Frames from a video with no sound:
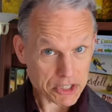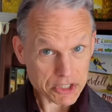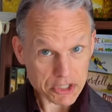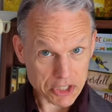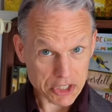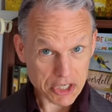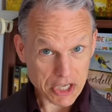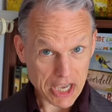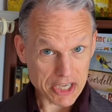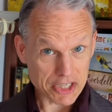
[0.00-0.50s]
just
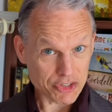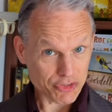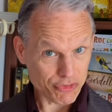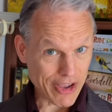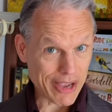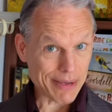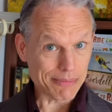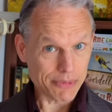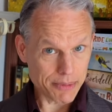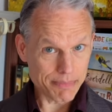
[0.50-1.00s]
in case,
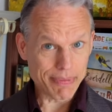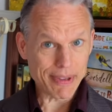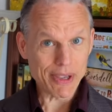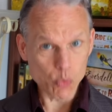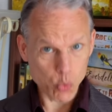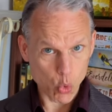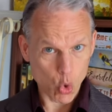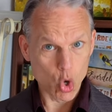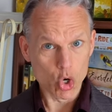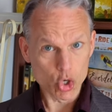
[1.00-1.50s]
family, be
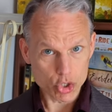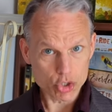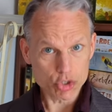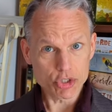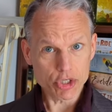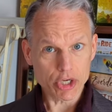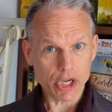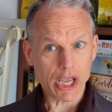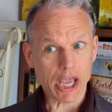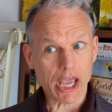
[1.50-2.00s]

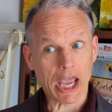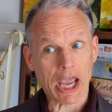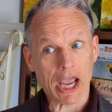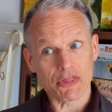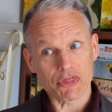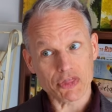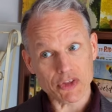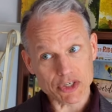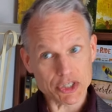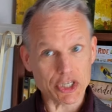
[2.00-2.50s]
warned,
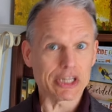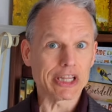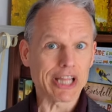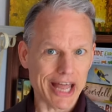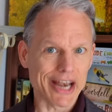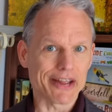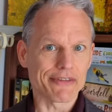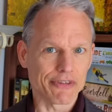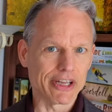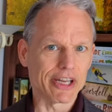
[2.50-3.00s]
uh, there's a
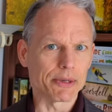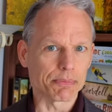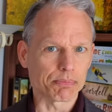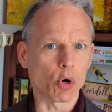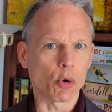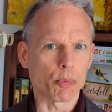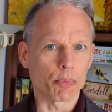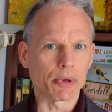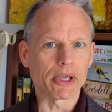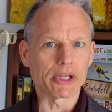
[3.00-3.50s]
lot of
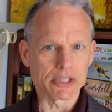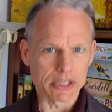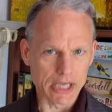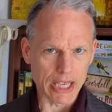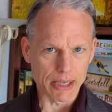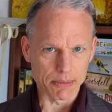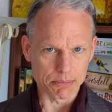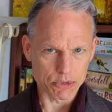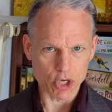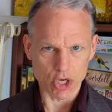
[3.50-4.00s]
inappropriate
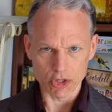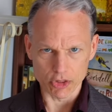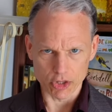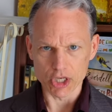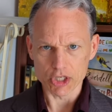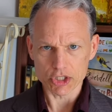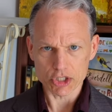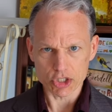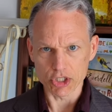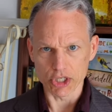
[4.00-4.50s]
names on
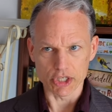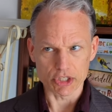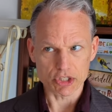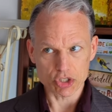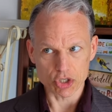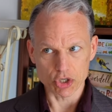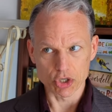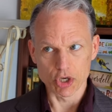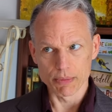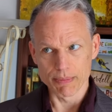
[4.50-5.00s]
this list,
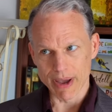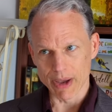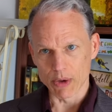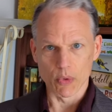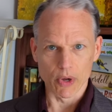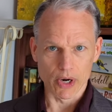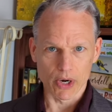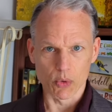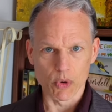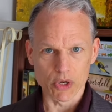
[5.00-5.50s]
so you might
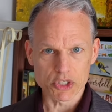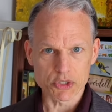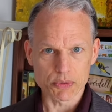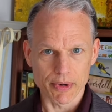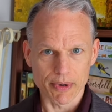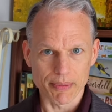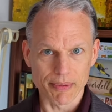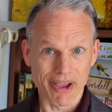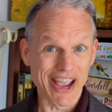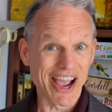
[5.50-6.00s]
want to watch
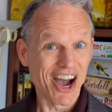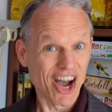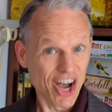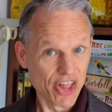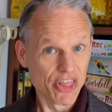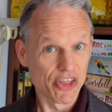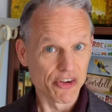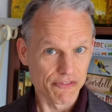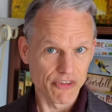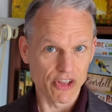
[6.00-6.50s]
one of my
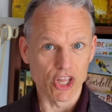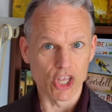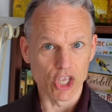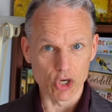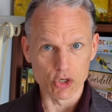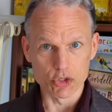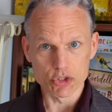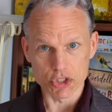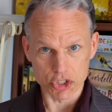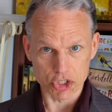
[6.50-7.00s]
other
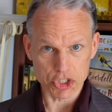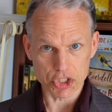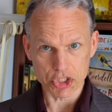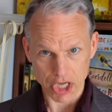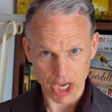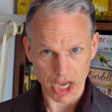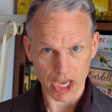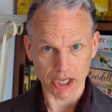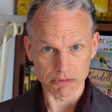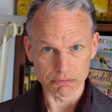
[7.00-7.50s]
videos
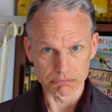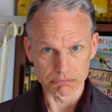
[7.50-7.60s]
instead.